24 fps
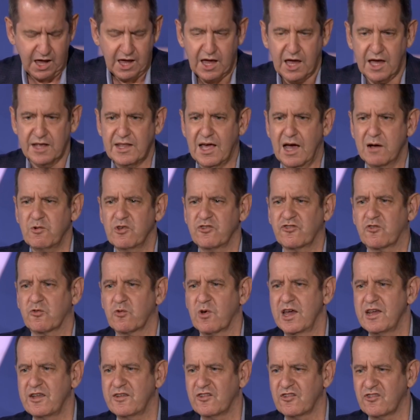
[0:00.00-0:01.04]
And that was
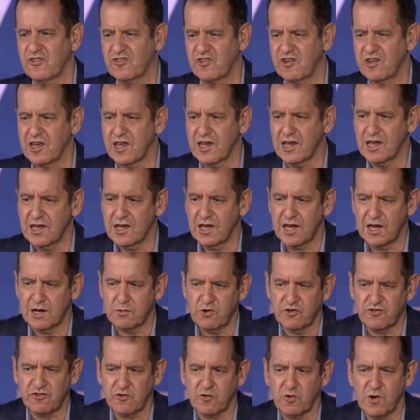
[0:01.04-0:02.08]
great to see. It
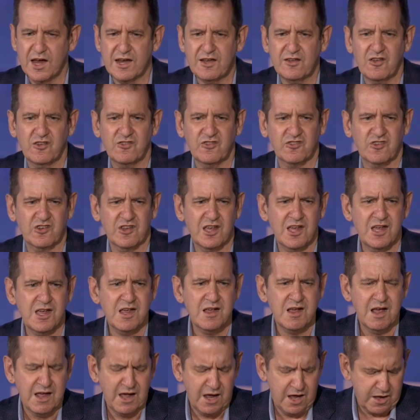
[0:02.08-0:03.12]
was great to see